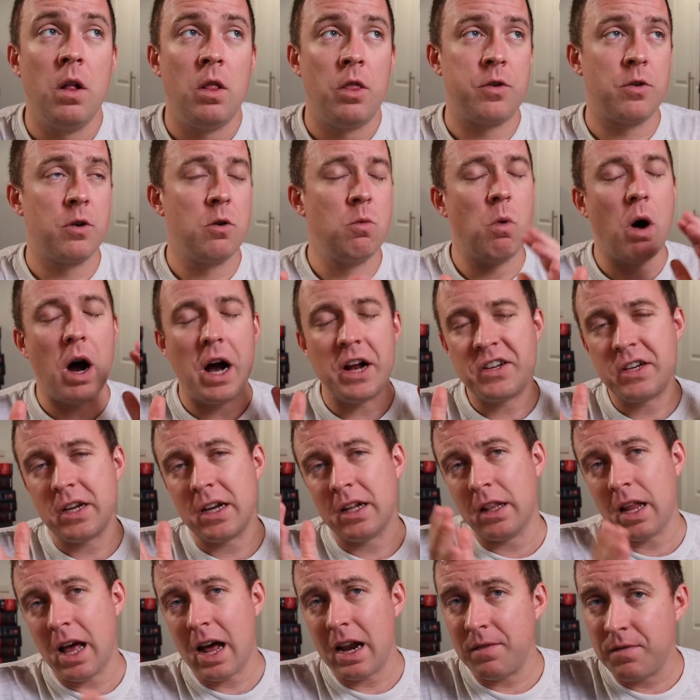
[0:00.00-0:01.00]
through watching
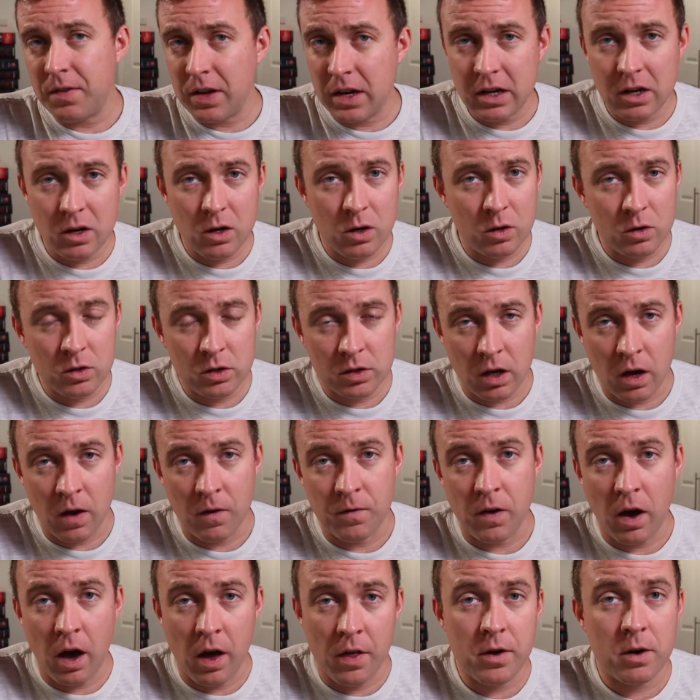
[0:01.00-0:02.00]
a lot of videos
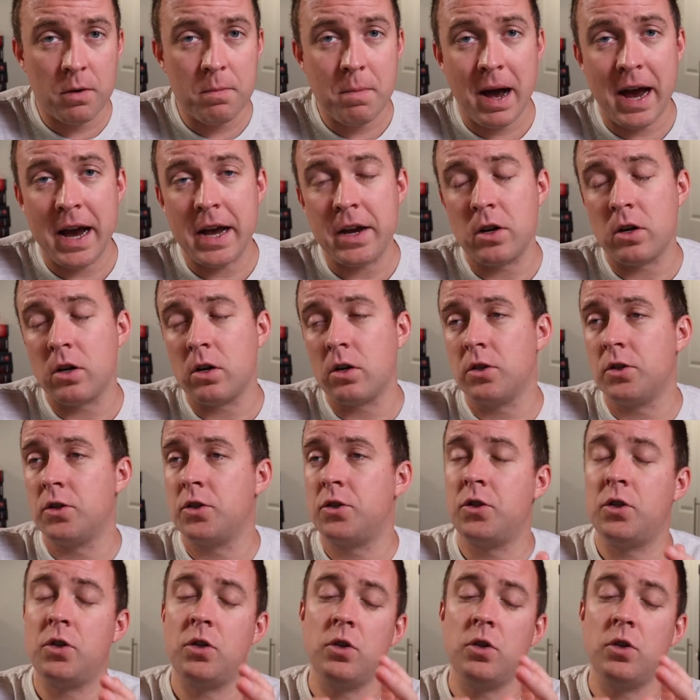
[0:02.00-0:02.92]
of other miners